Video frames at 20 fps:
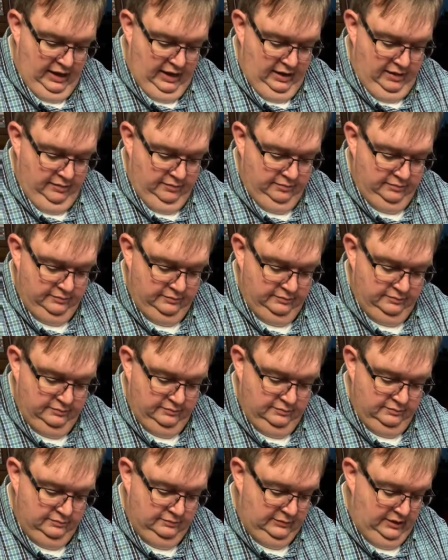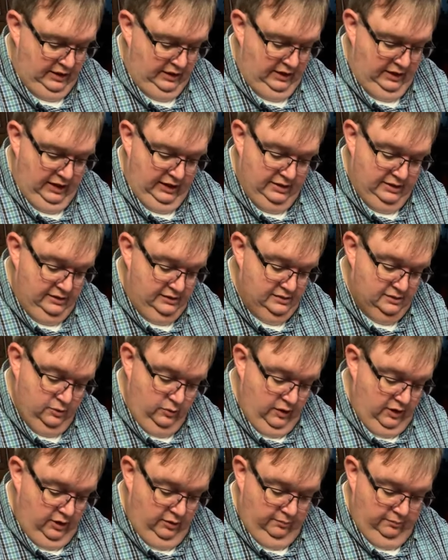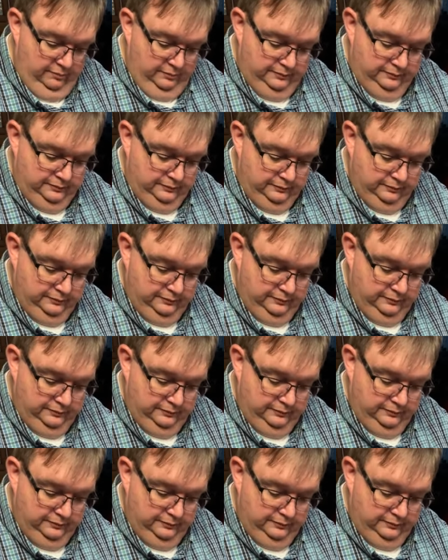uh, then he just quit them.